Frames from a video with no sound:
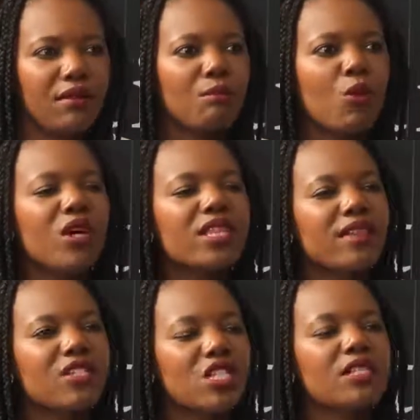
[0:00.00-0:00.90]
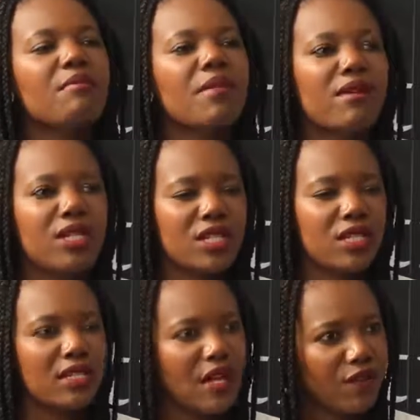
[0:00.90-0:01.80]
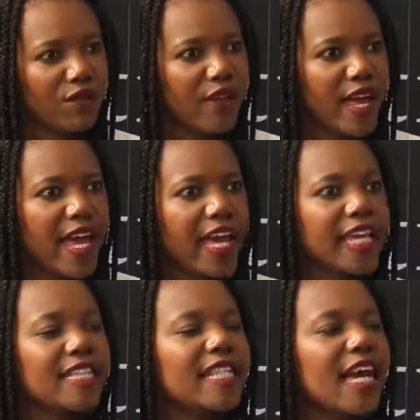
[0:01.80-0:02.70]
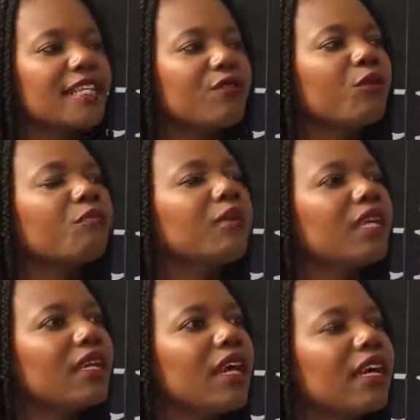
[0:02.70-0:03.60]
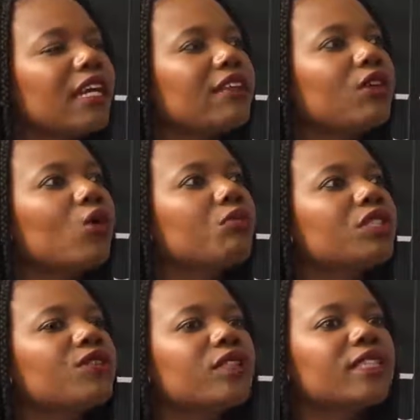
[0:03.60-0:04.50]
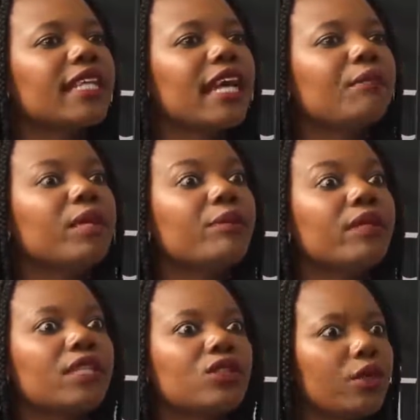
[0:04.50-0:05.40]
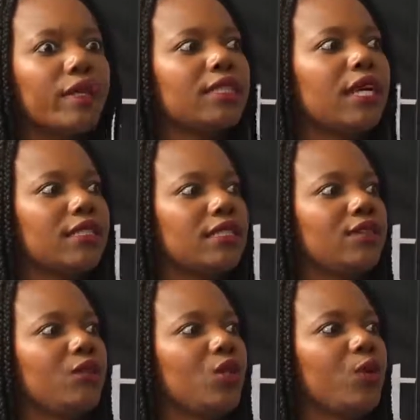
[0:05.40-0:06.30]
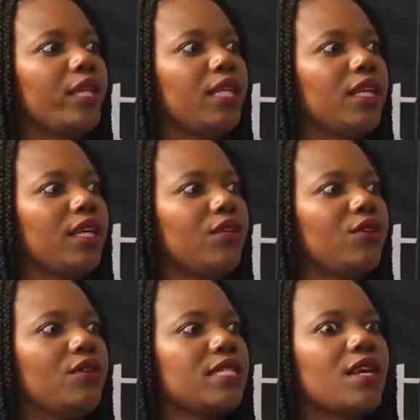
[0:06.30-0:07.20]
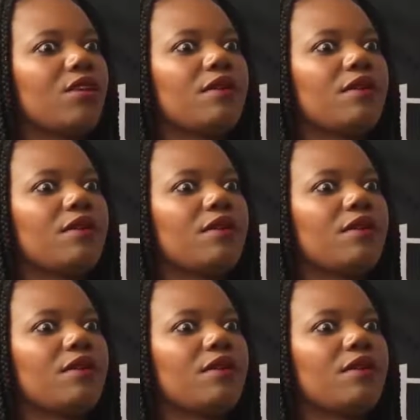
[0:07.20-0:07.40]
More than just the marriage itself? Is that for me, it almost feels like people get so excited for the wedding day, it's like, oh my